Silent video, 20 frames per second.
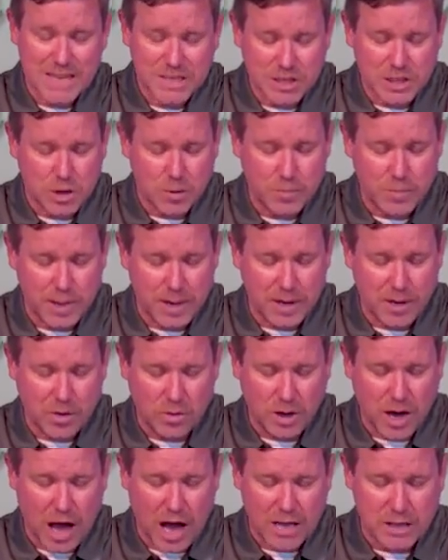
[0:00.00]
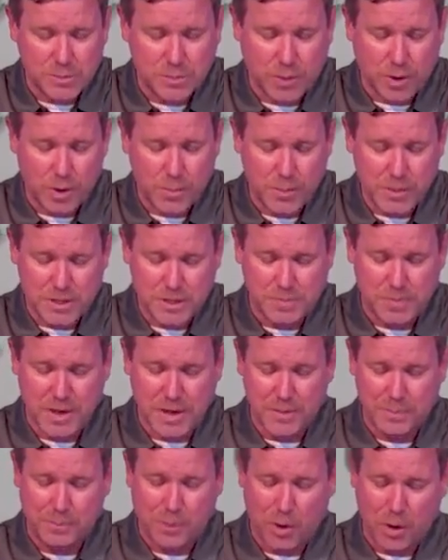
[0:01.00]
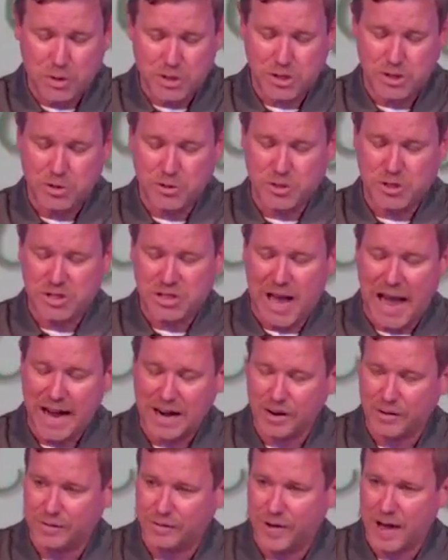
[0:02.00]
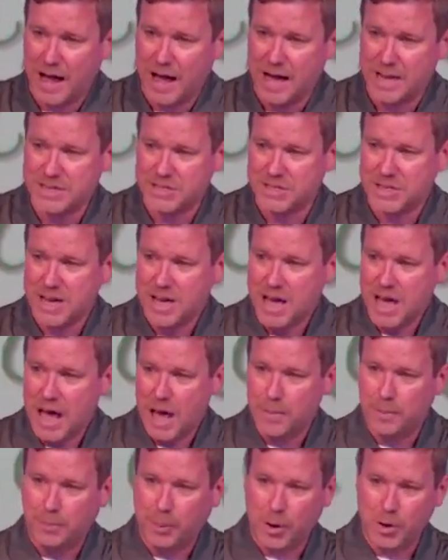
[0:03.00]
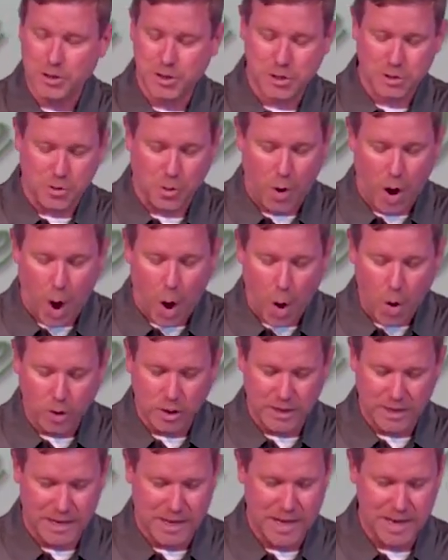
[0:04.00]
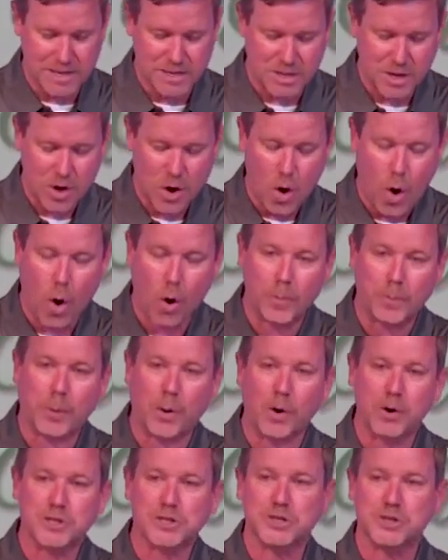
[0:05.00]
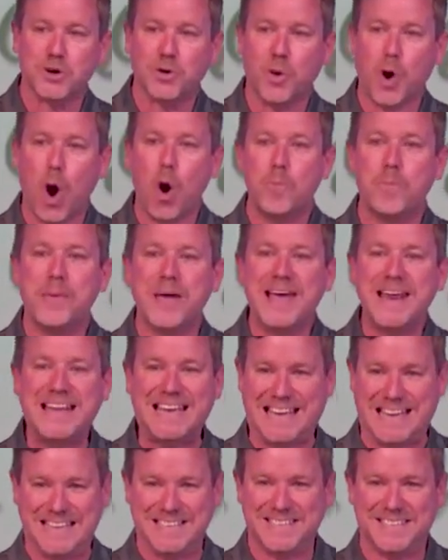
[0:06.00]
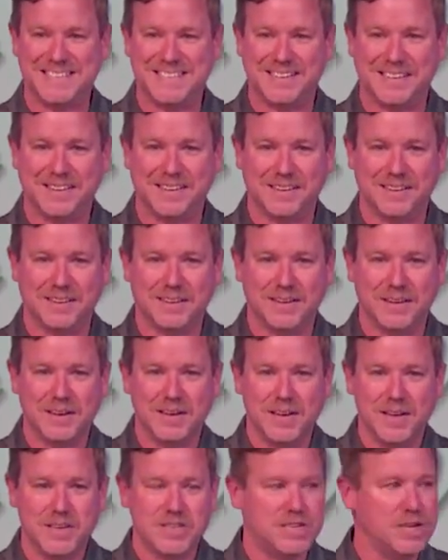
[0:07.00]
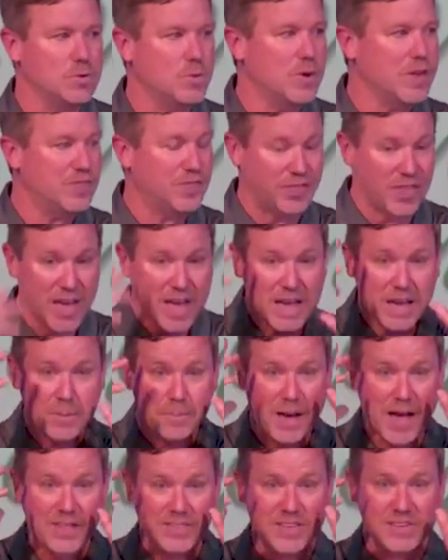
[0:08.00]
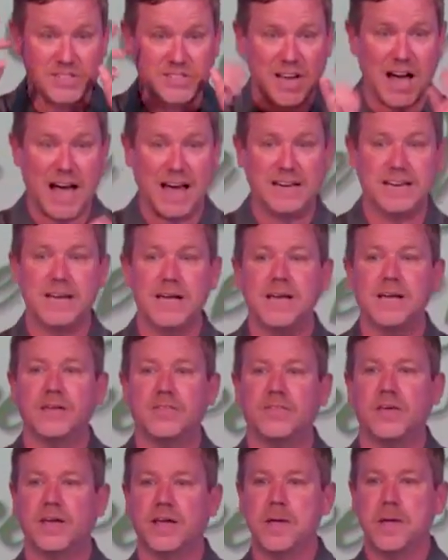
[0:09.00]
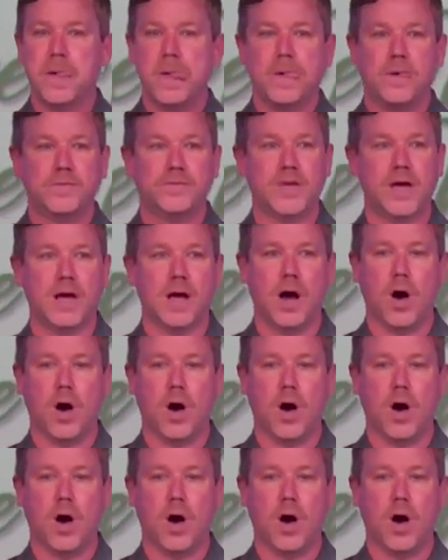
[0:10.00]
so big on God's purpose being personal sacrifice and personal holiness or personal obedience. See, we think about this idea that that